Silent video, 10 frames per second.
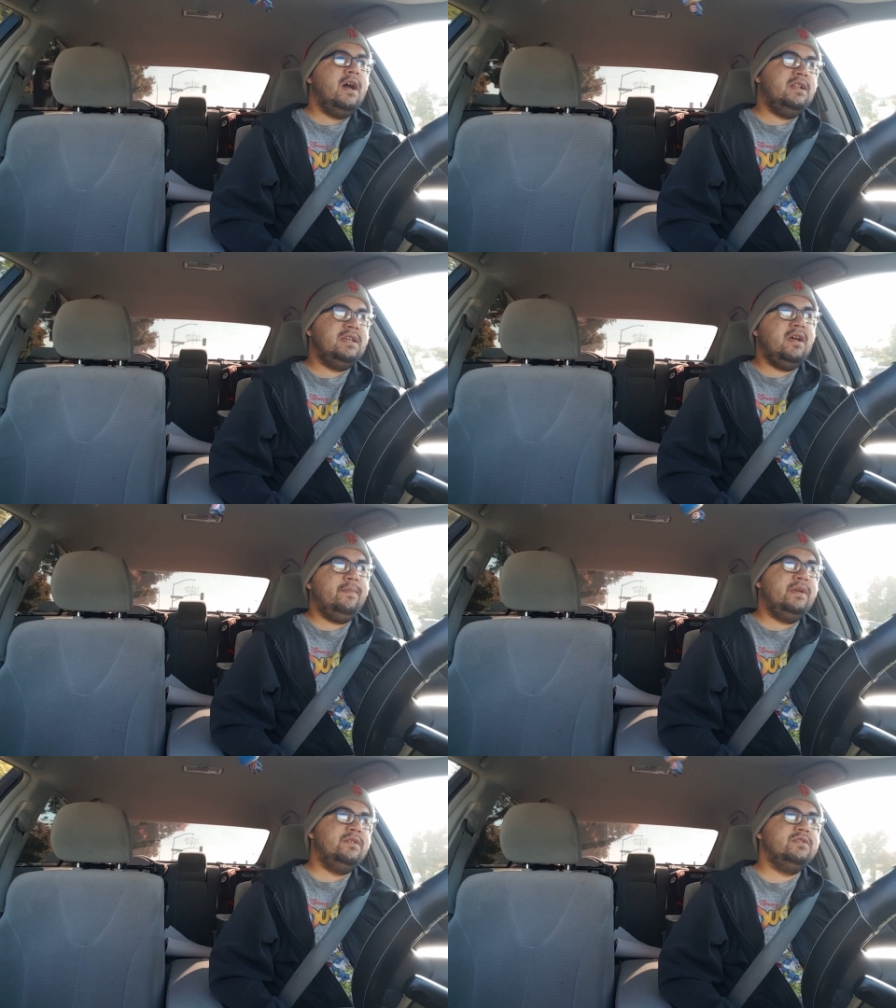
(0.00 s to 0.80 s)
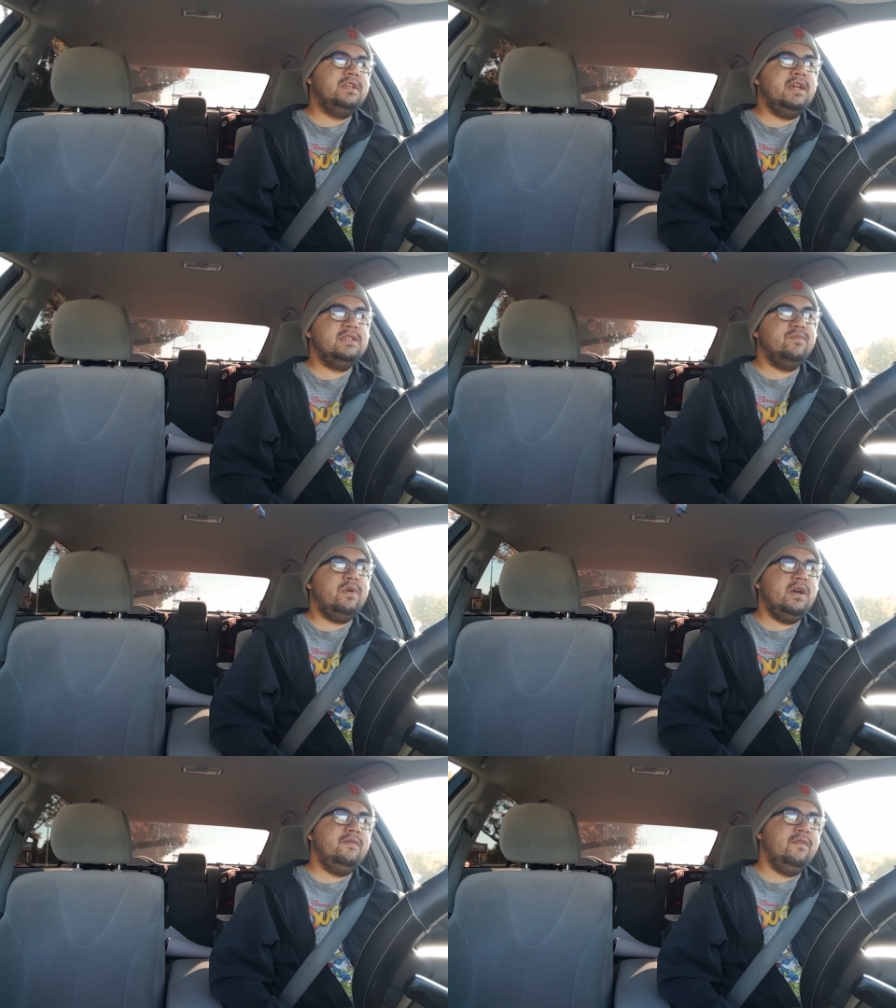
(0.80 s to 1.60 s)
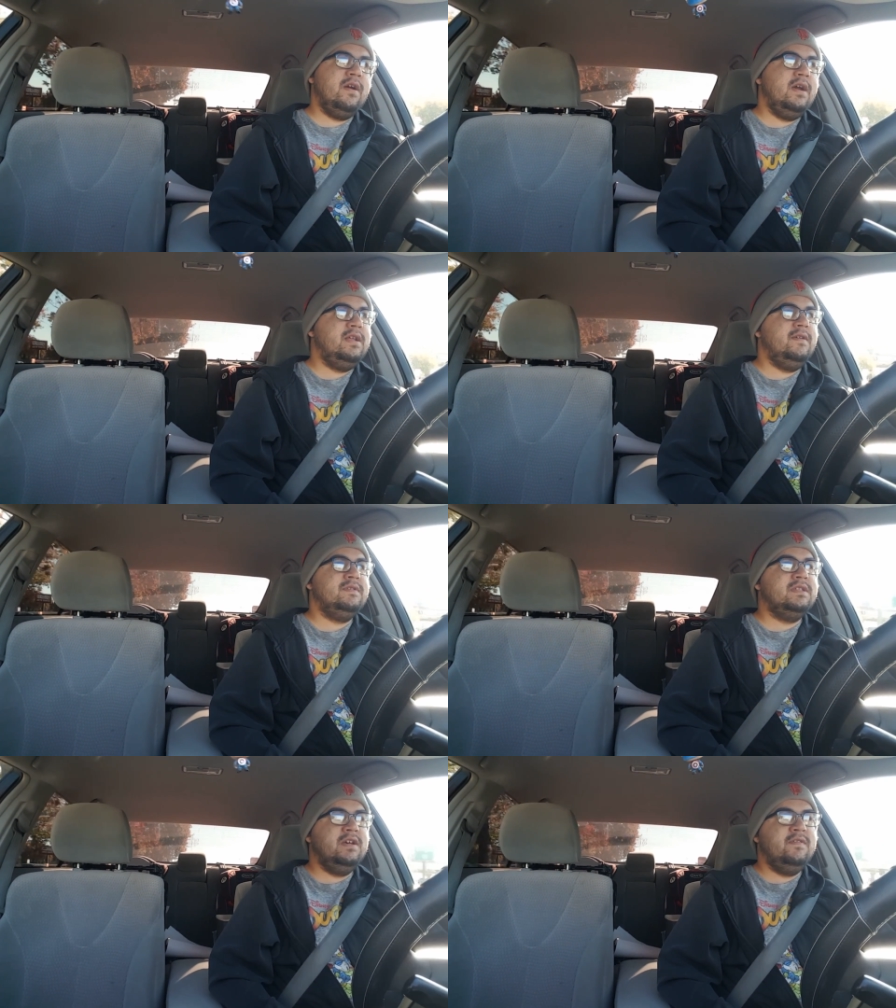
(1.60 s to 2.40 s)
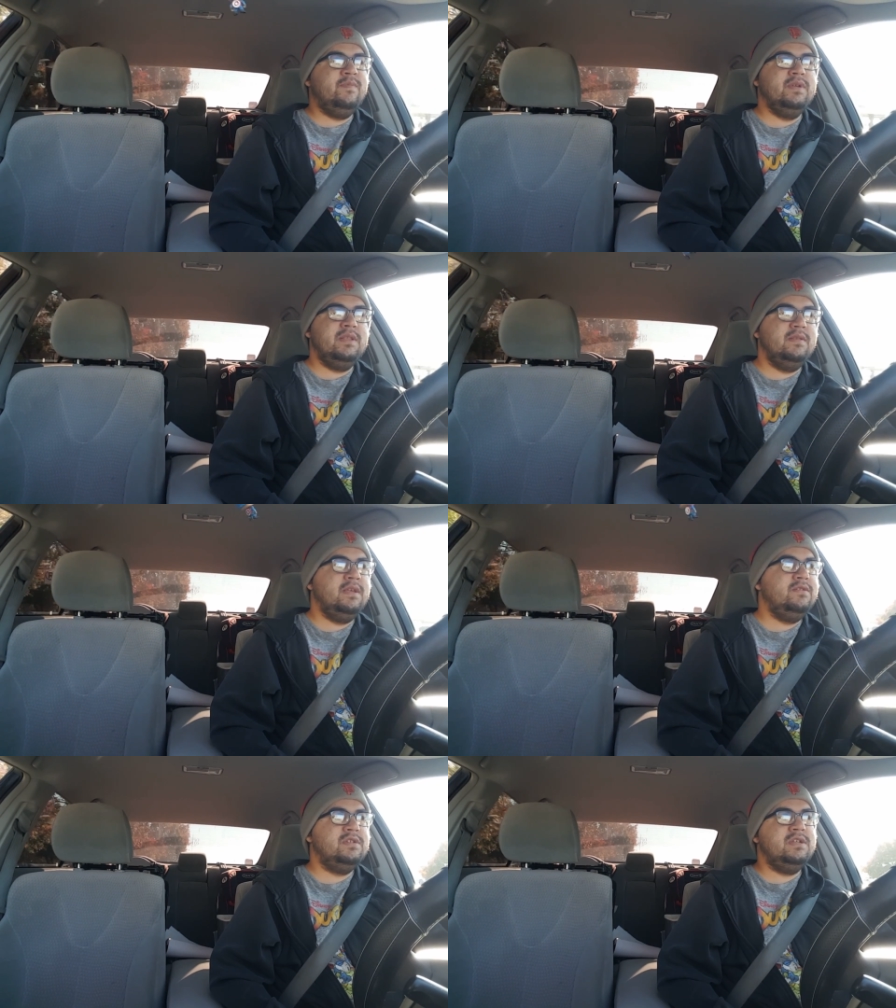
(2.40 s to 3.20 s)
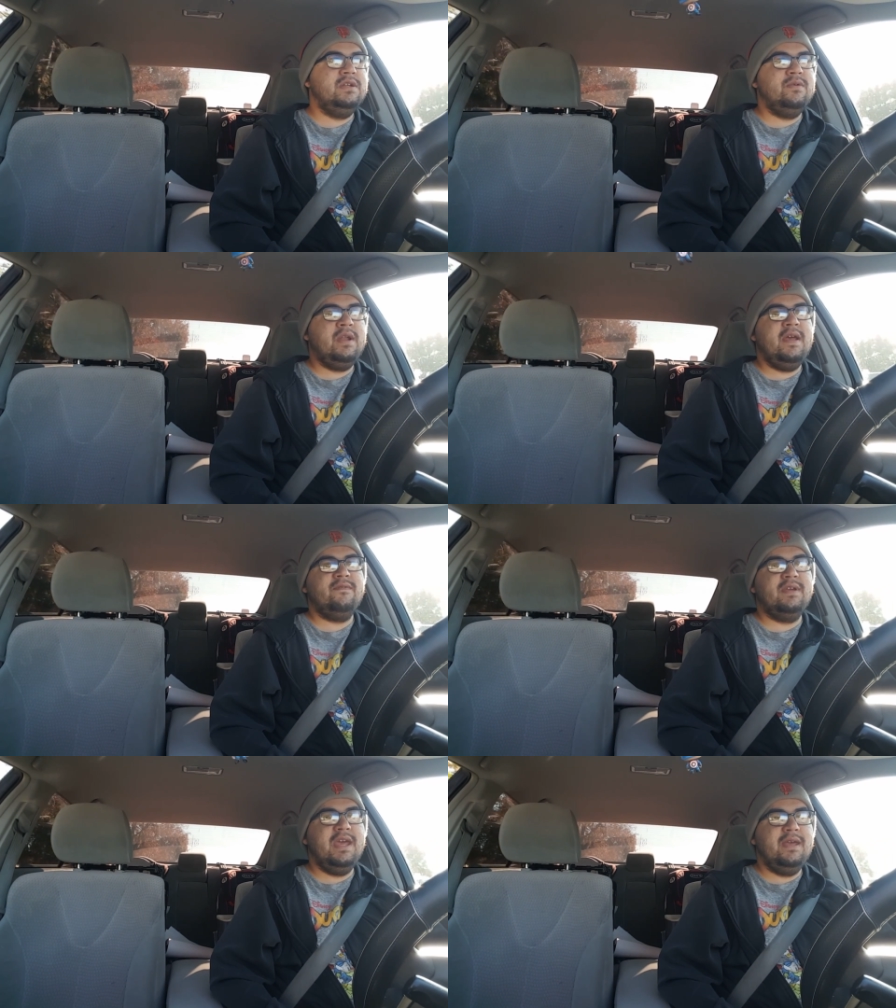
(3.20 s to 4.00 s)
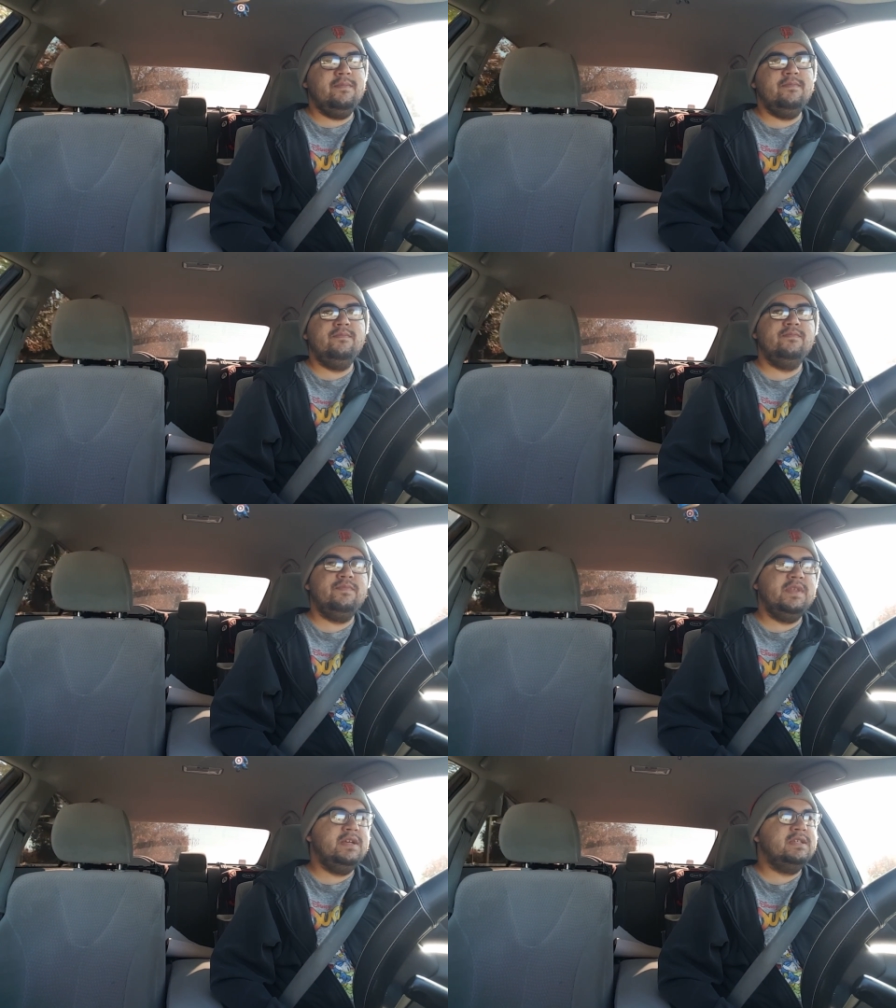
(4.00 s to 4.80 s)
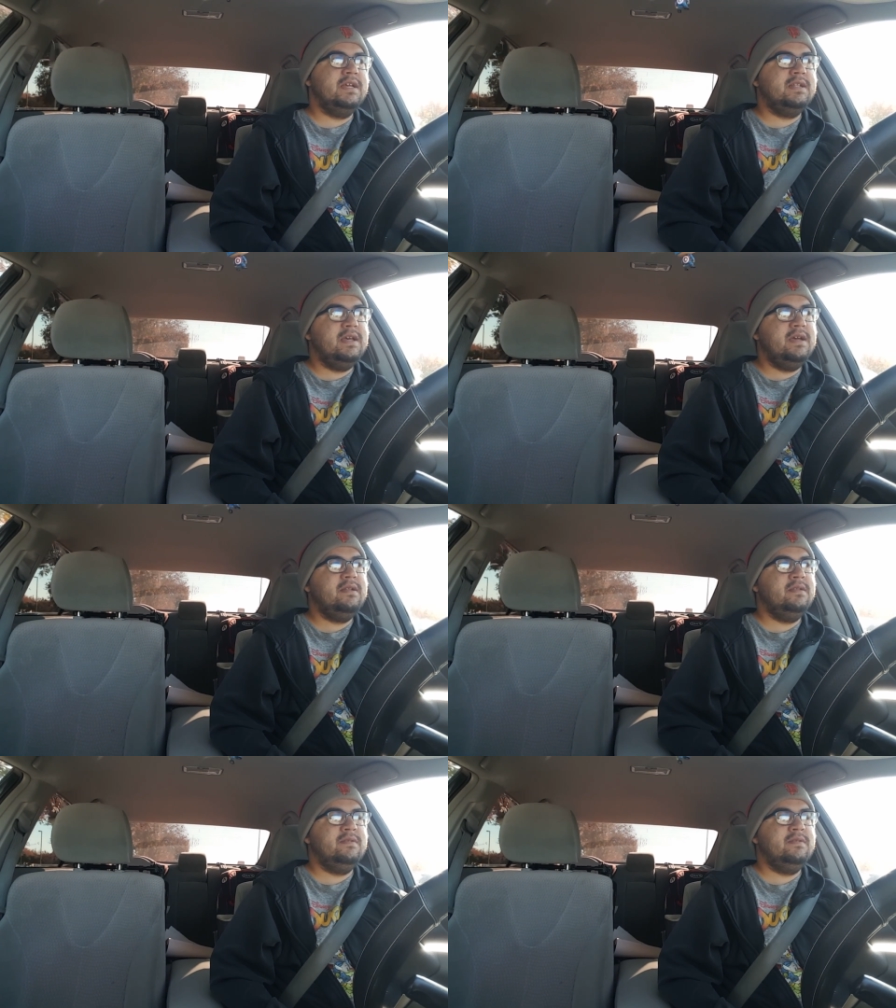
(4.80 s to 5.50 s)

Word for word: Hot Topic usually has a wide variety of stuff, but they usually don't have game things like that.